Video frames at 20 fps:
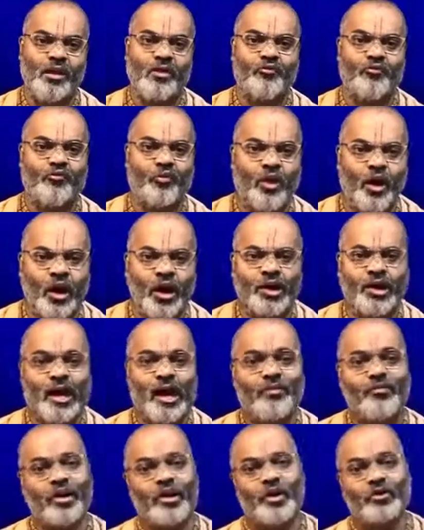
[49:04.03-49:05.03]
what
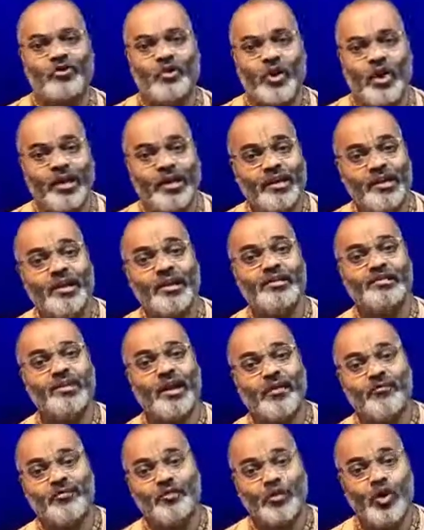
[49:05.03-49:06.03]
our authorities
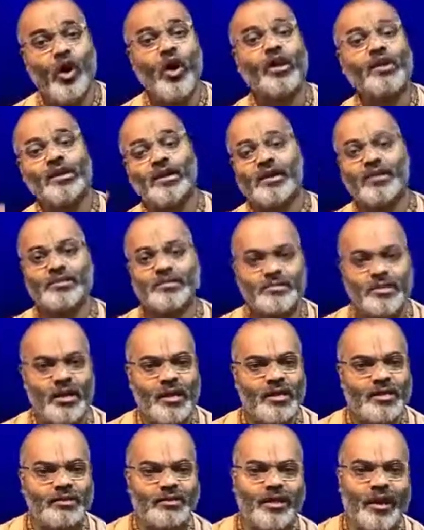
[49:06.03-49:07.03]
have taught us,
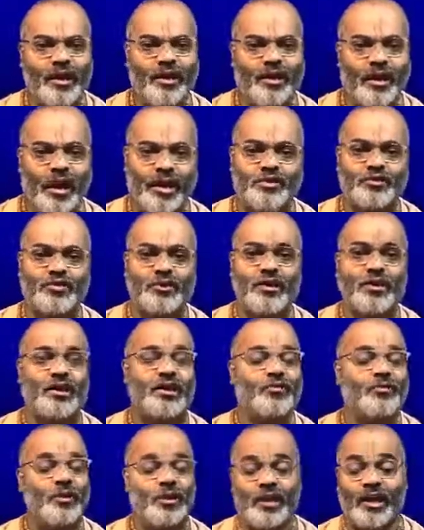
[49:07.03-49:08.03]
then
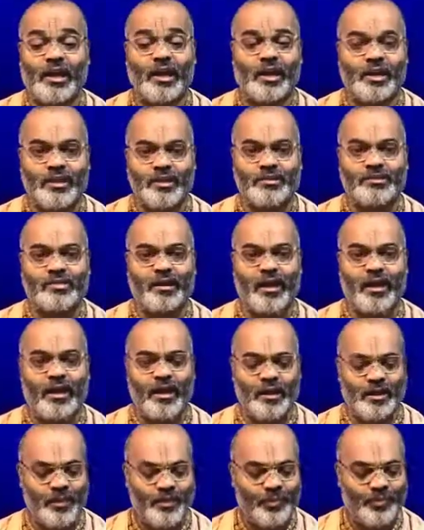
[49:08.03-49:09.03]
naturally we can
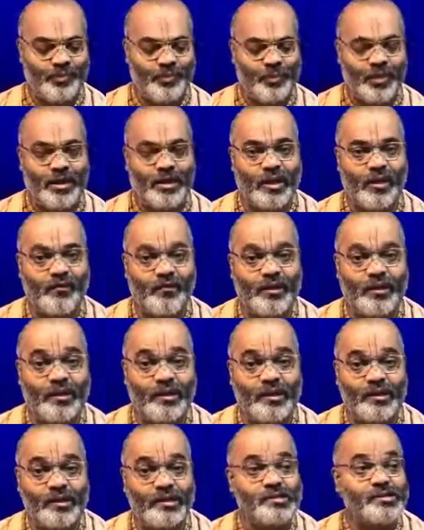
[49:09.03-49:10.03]
understand that every
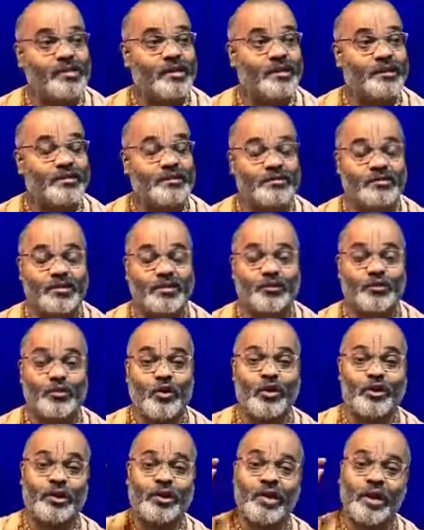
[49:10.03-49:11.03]
religion is
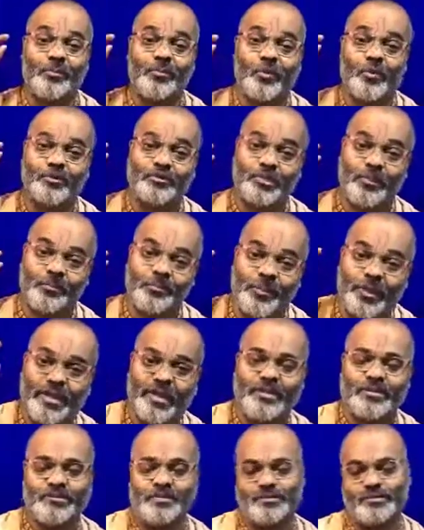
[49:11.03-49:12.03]
talking about the
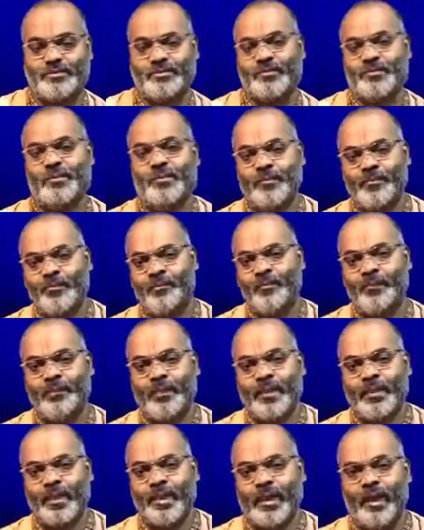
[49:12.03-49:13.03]
peace.
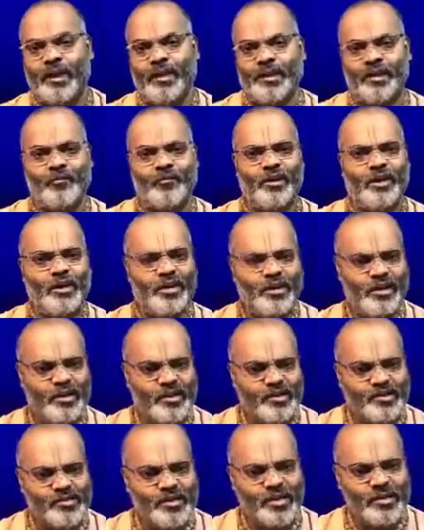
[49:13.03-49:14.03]
And every
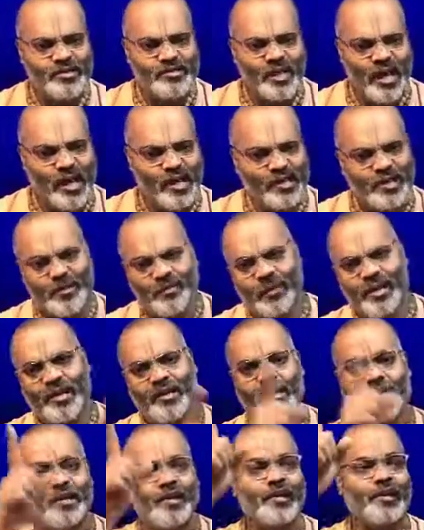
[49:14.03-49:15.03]
religion is
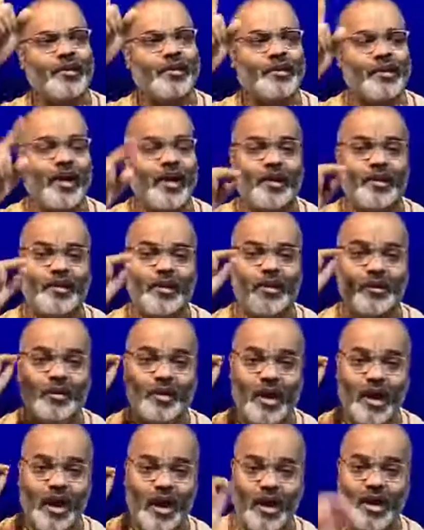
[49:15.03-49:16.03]
ultimately indicating
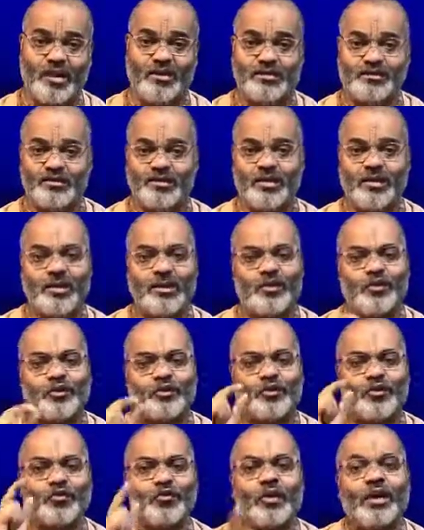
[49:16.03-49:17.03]
us
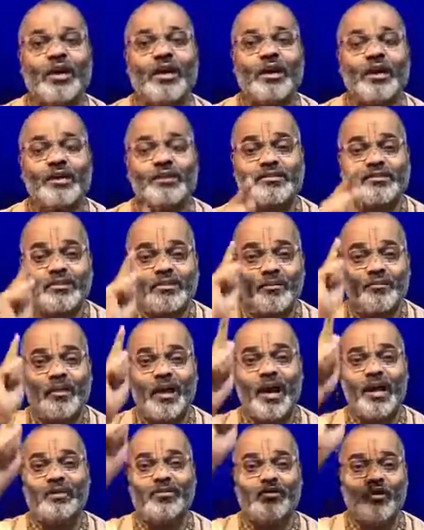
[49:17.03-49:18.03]
towards the
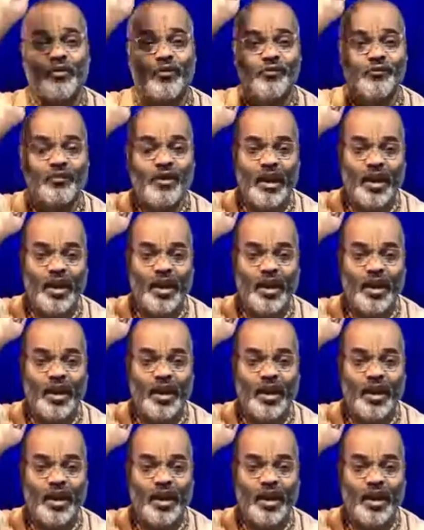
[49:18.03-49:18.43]
path of